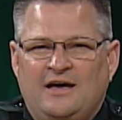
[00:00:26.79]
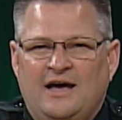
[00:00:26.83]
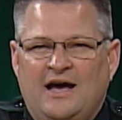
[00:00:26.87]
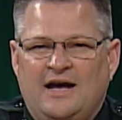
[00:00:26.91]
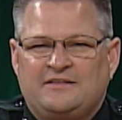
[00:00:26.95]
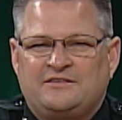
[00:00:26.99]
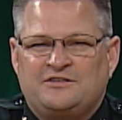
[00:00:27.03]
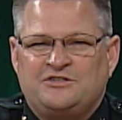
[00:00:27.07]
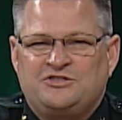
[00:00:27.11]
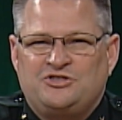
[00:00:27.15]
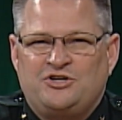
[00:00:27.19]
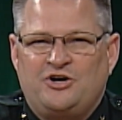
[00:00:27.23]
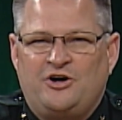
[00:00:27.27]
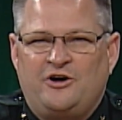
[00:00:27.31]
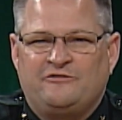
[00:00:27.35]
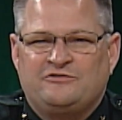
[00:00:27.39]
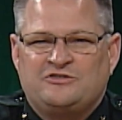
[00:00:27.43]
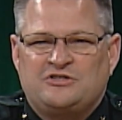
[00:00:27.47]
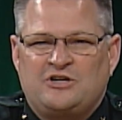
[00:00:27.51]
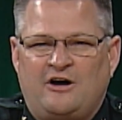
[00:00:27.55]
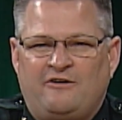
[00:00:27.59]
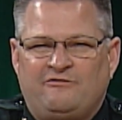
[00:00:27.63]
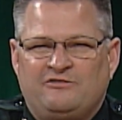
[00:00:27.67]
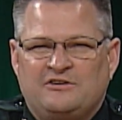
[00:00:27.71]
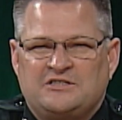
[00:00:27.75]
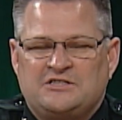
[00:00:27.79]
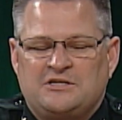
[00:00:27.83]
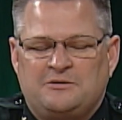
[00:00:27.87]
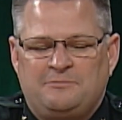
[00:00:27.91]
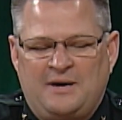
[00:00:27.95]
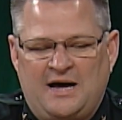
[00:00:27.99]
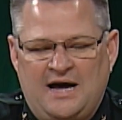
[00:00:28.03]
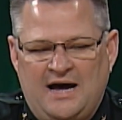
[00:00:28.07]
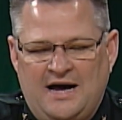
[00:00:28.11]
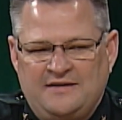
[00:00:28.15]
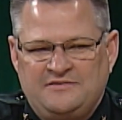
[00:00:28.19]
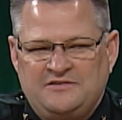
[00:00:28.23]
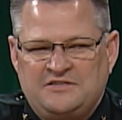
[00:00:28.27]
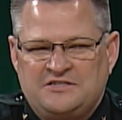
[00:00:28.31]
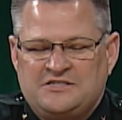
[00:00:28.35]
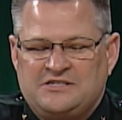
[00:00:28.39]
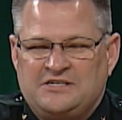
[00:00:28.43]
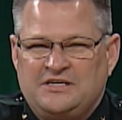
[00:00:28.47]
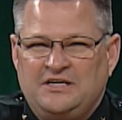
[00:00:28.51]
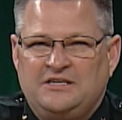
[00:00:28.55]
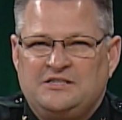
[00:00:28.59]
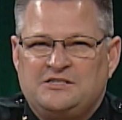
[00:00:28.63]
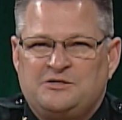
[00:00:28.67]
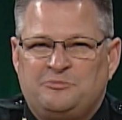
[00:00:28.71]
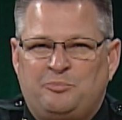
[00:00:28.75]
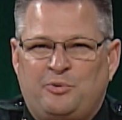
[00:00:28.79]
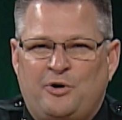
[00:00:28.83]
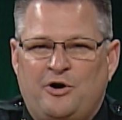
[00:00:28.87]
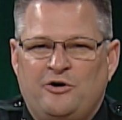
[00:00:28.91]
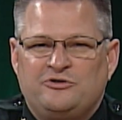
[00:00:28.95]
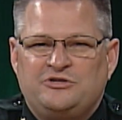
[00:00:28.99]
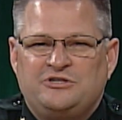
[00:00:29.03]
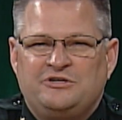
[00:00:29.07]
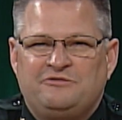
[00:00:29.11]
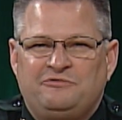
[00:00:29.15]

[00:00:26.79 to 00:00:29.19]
at the Sheriff's Office, a behind the scenes approach,